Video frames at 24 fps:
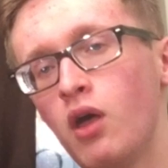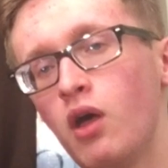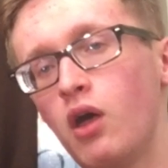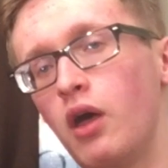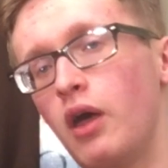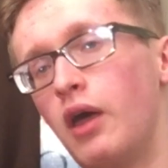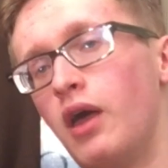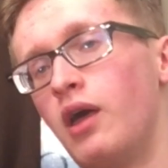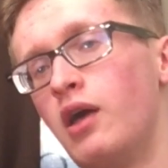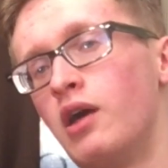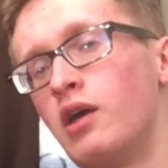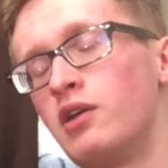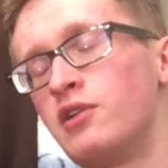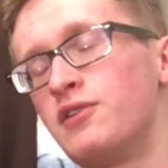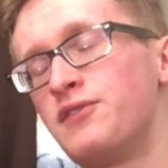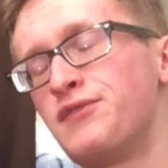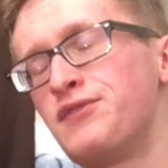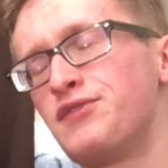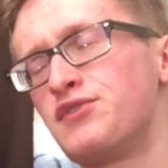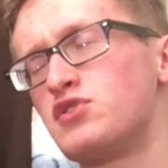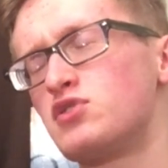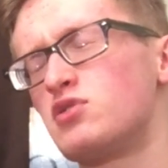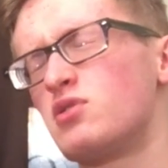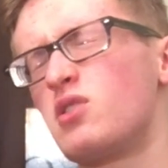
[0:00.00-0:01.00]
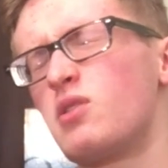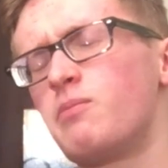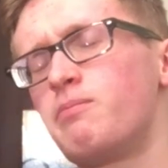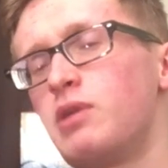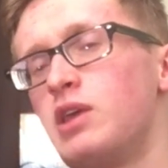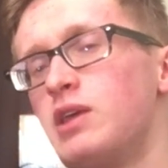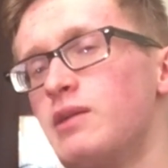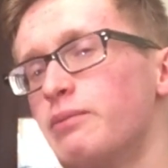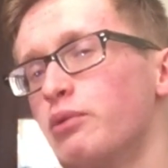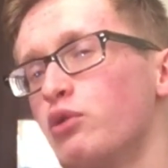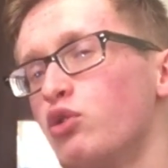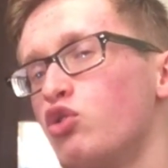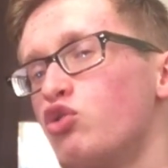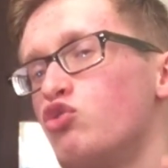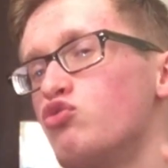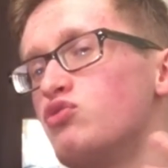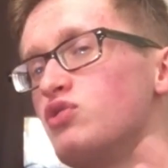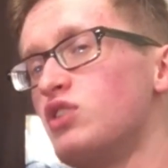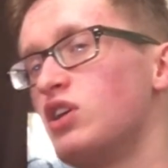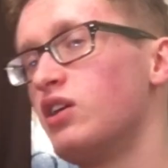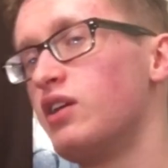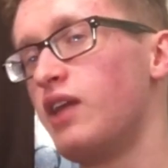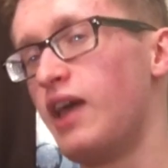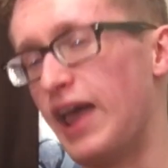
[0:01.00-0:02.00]
And the people who
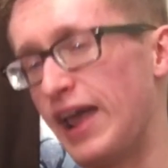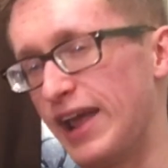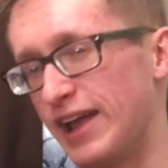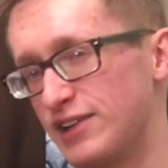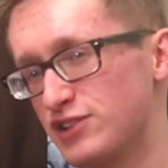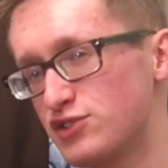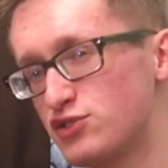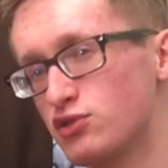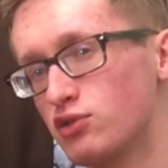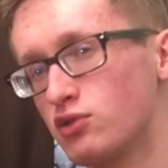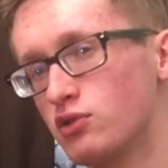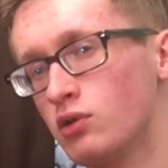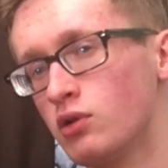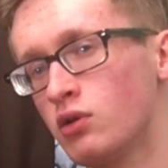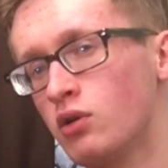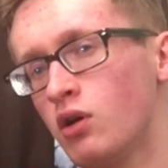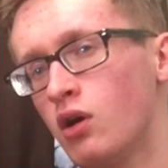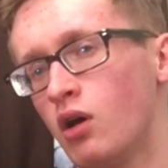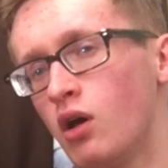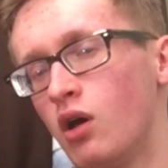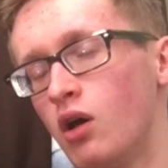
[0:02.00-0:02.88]
did answer,